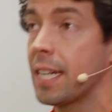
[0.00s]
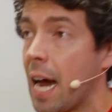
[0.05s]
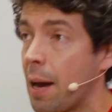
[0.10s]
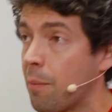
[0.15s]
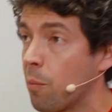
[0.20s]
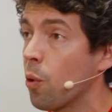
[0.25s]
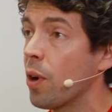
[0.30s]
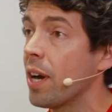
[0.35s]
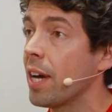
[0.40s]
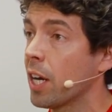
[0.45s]

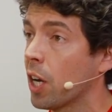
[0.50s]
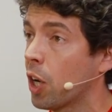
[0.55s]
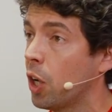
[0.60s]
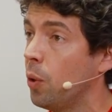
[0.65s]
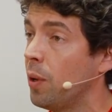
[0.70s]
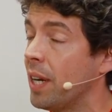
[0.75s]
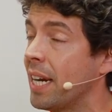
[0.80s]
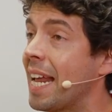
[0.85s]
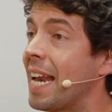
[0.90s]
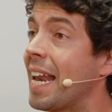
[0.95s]
time we're
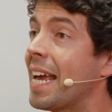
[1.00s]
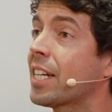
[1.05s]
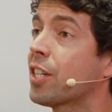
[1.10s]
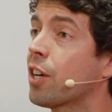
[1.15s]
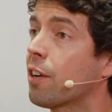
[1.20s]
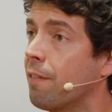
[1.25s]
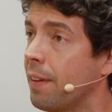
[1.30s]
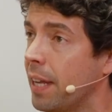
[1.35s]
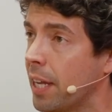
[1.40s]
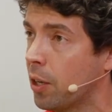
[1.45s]
including
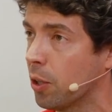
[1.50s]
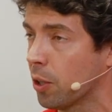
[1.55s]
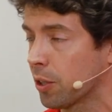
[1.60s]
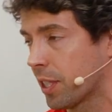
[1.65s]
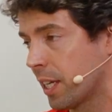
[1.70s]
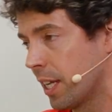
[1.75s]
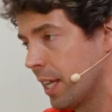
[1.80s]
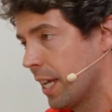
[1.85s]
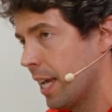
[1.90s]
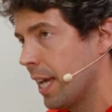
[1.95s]
electric
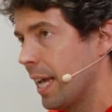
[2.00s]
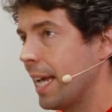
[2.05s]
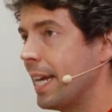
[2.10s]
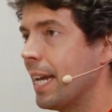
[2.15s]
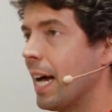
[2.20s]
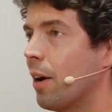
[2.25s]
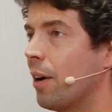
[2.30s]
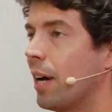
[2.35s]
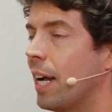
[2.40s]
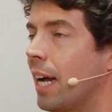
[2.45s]
vehicles
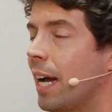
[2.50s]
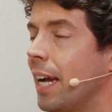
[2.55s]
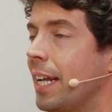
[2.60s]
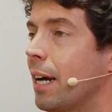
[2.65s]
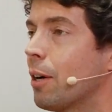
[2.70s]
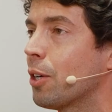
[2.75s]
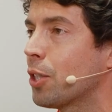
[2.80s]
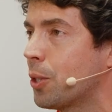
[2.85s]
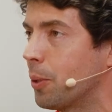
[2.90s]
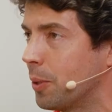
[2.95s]
in
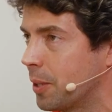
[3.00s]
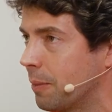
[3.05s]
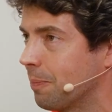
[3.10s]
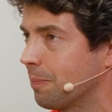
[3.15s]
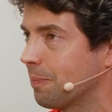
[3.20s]
our suit.